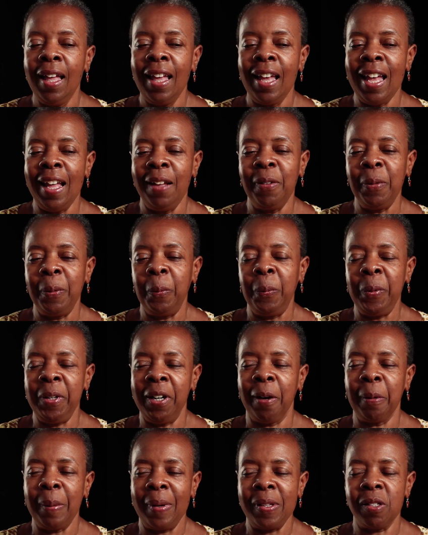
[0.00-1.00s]
And what we
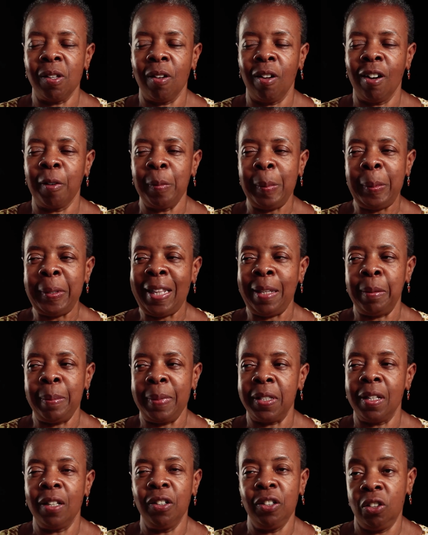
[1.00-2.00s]
always talk about that
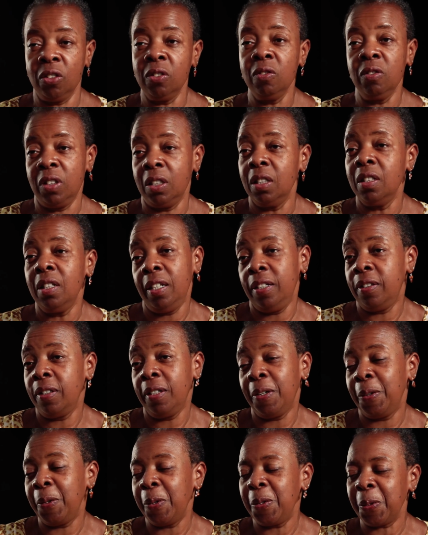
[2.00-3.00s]
was, no, you need to
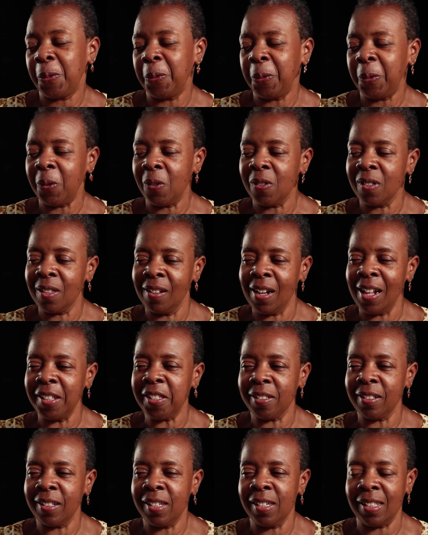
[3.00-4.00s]
go to school. So
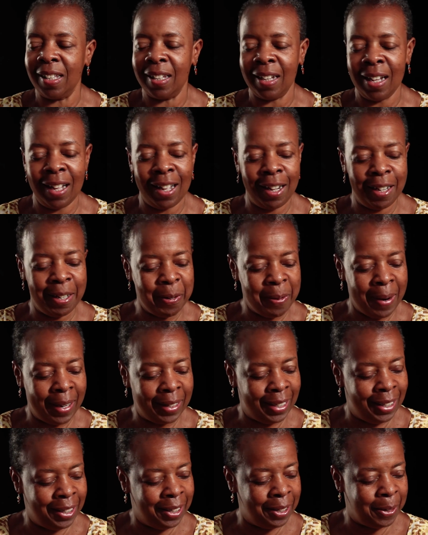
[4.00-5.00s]
she's like, I know I
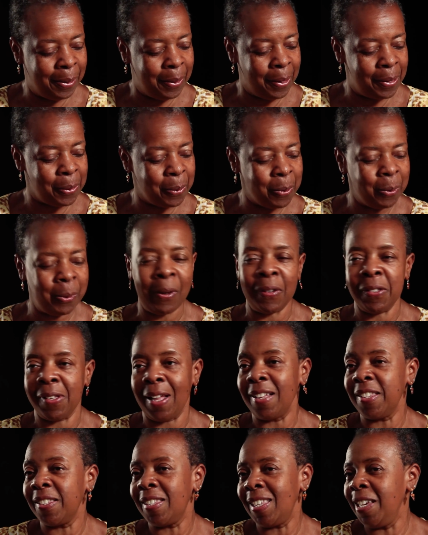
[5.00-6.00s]
need to go to school because
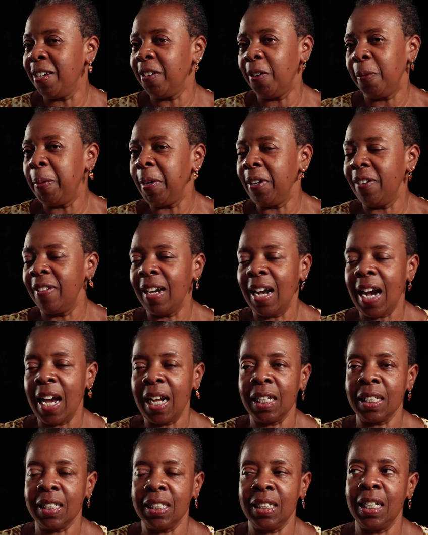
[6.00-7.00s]
I see her
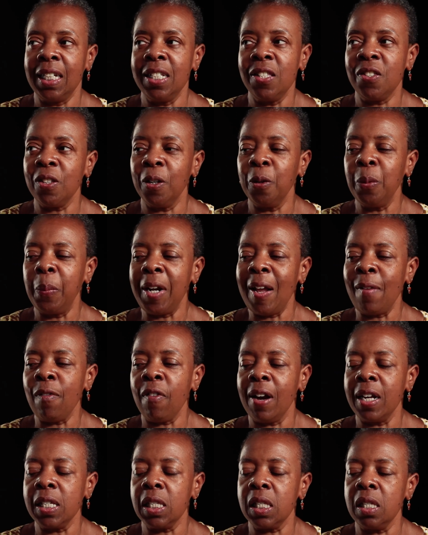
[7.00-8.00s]
periodically. And so
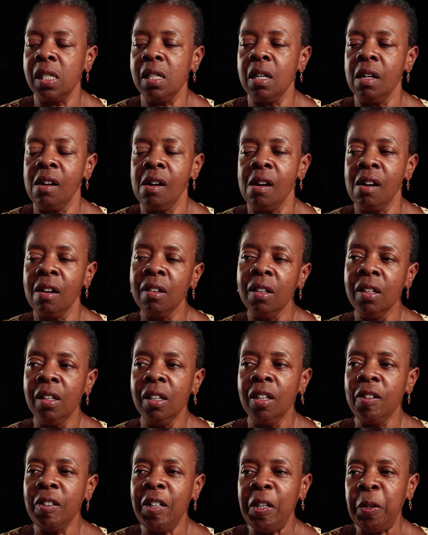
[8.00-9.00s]
whenever I see her,
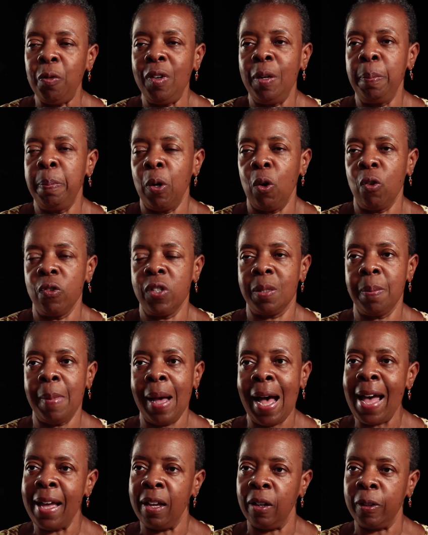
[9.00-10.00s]
we both
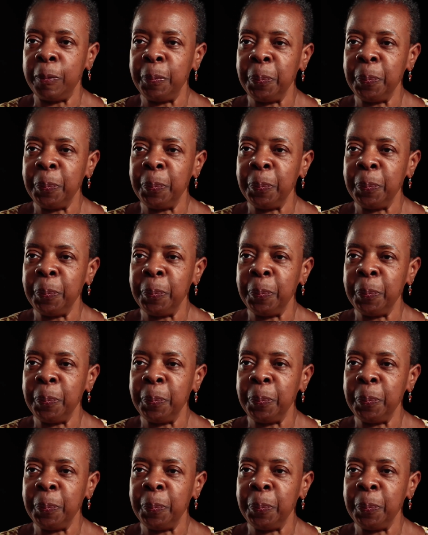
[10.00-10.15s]
smile.